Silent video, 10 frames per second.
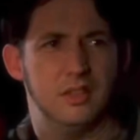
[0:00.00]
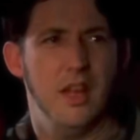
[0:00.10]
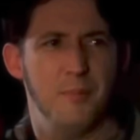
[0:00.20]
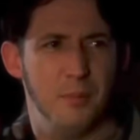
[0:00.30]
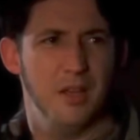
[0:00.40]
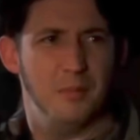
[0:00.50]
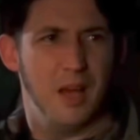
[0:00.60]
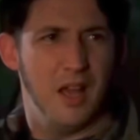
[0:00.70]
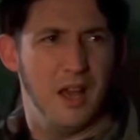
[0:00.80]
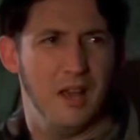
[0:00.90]
Step into
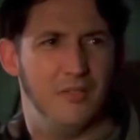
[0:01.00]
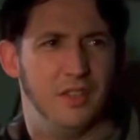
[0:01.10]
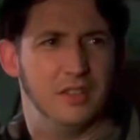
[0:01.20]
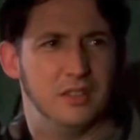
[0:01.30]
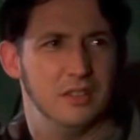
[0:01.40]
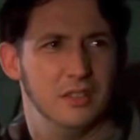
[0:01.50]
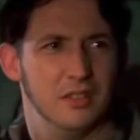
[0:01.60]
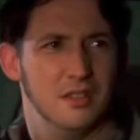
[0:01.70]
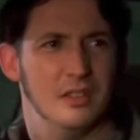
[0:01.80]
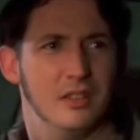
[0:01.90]
my office.
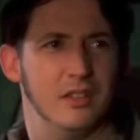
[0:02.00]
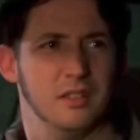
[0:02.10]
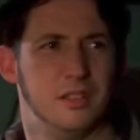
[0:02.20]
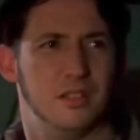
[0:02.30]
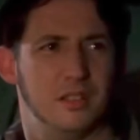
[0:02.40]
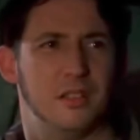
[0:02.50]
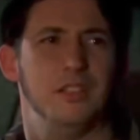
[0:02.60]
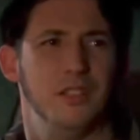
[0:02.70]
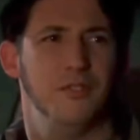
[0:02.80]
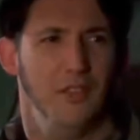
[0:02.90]
Why?
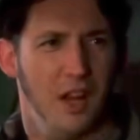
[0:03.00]
Because you're